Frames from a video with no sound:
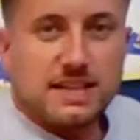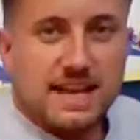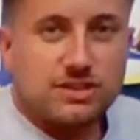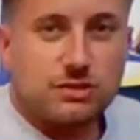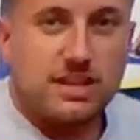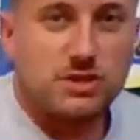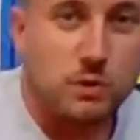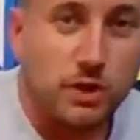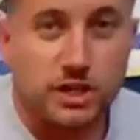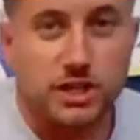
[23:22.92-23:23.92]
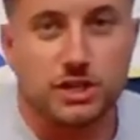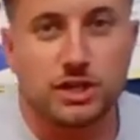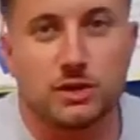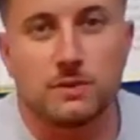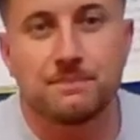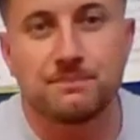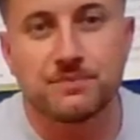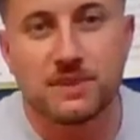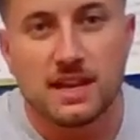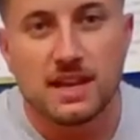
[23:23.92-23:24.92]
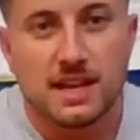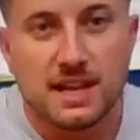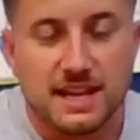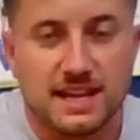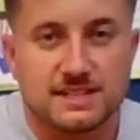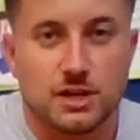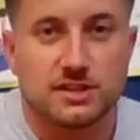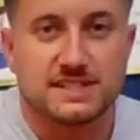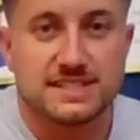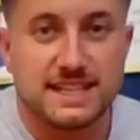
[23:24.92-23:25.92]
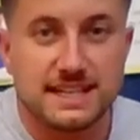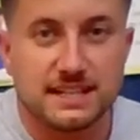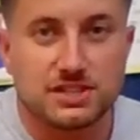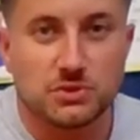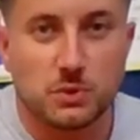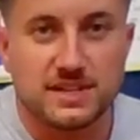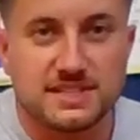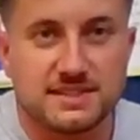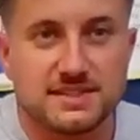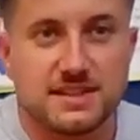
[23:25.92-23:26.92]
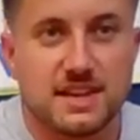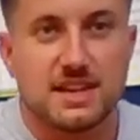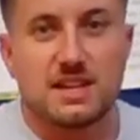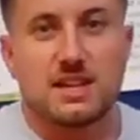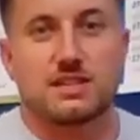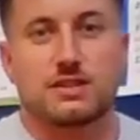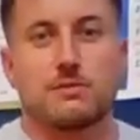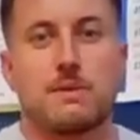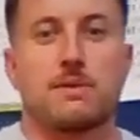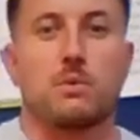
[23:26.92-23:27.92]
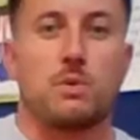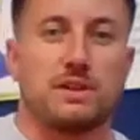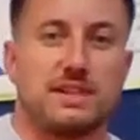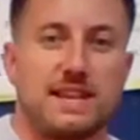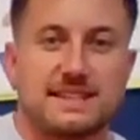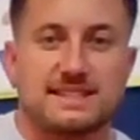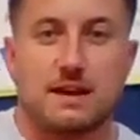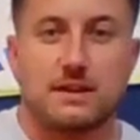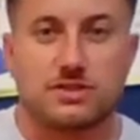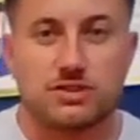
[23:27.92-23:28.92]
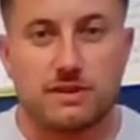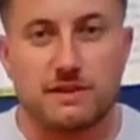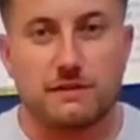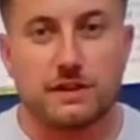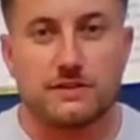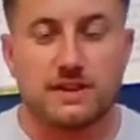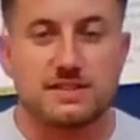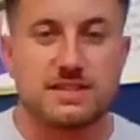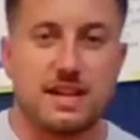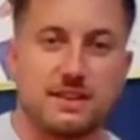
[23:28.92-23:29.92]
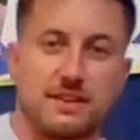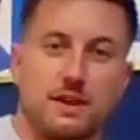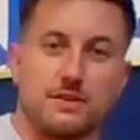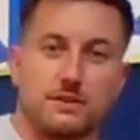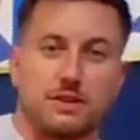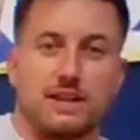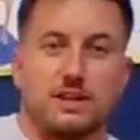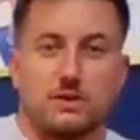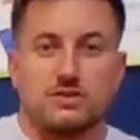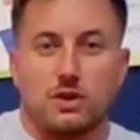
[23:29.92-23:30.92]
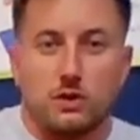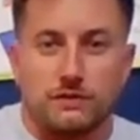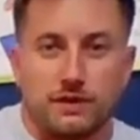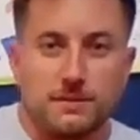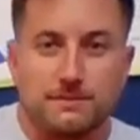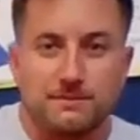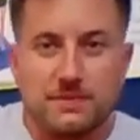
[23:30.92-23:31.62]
Last stretch we're going to do is our seated twists. So remember, one leg is out straight in front of us. The other leg goes over.